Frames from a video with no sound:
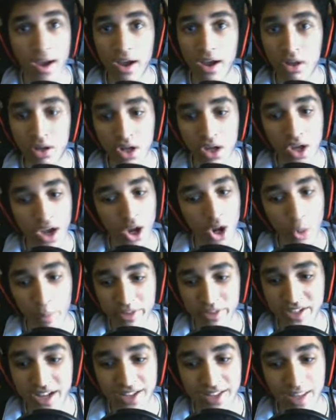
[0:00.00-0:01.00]
I hope
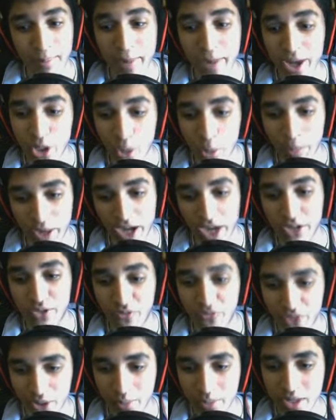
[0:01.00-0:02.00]
it's not that mango pod, you
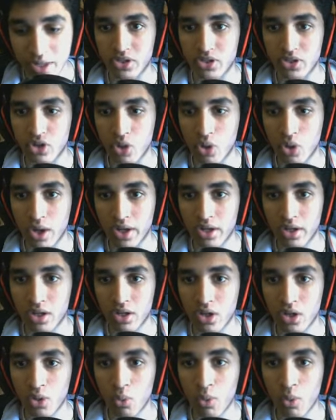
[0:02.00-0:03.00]
feel me? Go on.
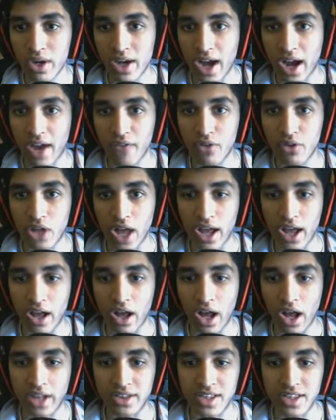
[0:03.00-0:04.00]
Wait, I,
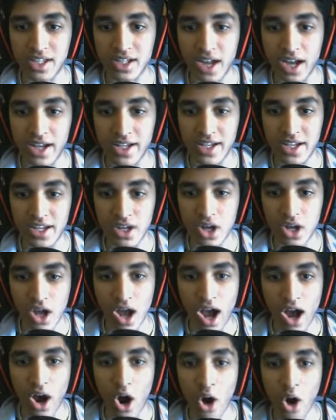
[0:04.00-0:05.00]
I think I need...
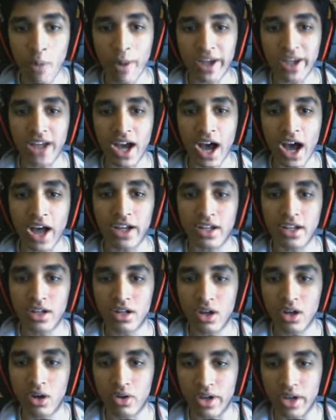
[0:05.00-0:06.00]
Oh my god!
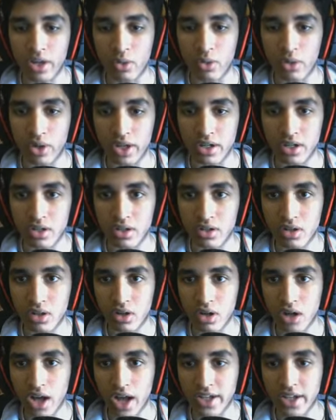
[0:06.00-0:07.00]
Okay, wait.
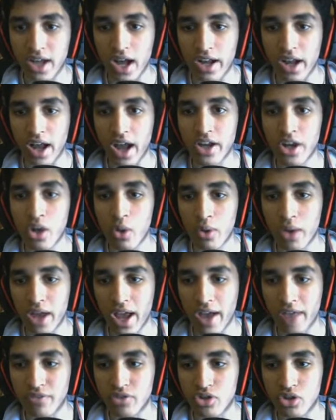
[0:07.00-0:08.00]
I got it. I know what I
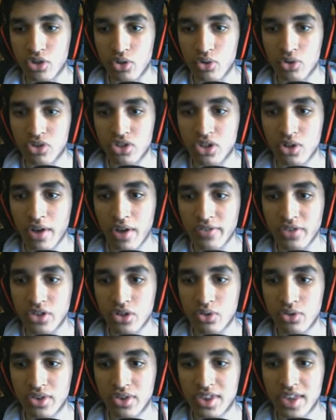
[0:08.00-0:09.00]
have to do. So you have to
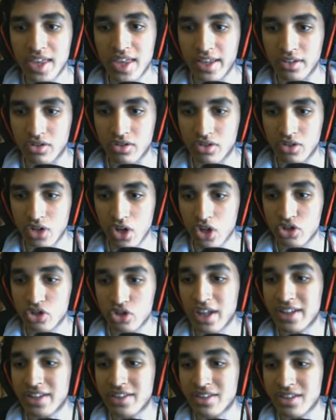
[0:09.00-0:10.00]
do this, so
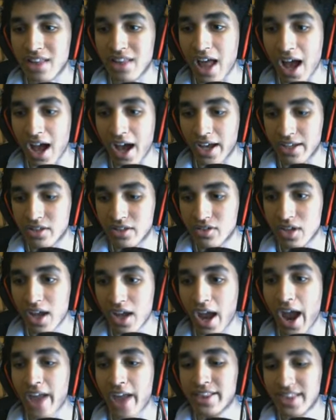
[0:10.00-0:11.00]
that it slides.
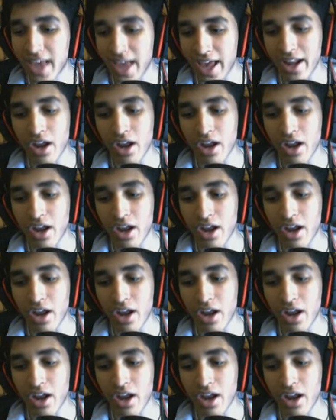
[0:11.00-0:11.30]
And then...